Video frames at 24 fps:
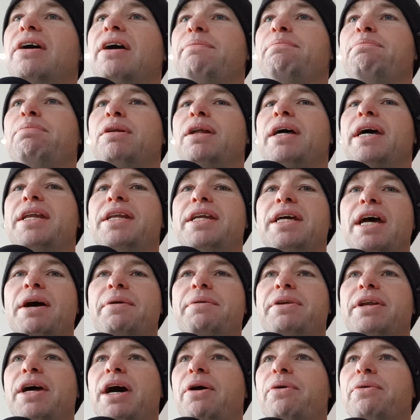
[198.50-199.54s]
plan to go
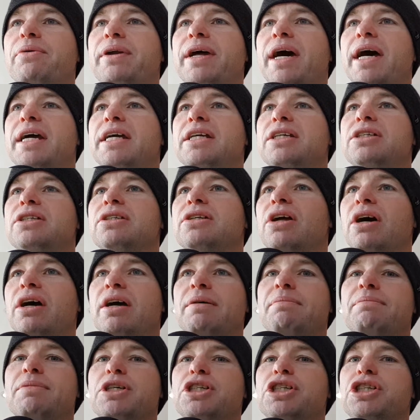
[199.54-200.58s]
into old age like
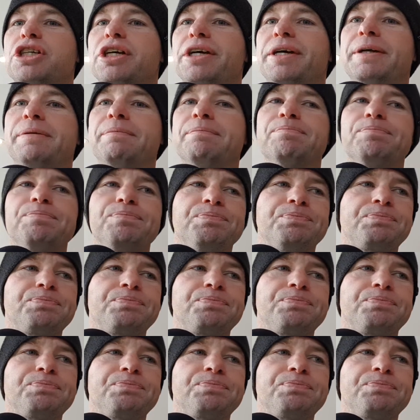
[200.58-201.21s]
a machine.